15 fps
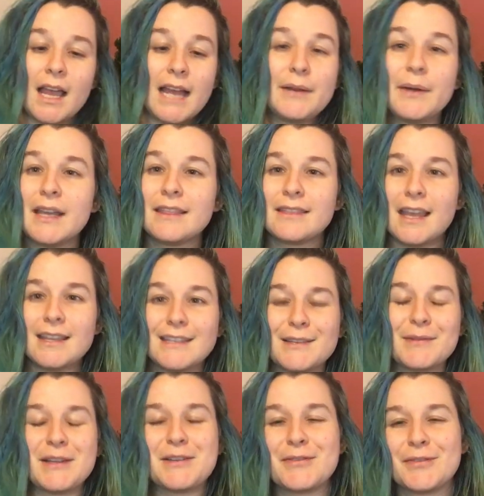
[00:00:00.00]
Anyway, thanks
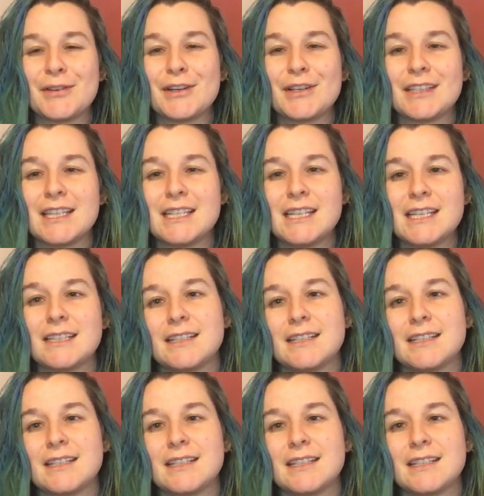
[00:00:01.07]
so much for listening,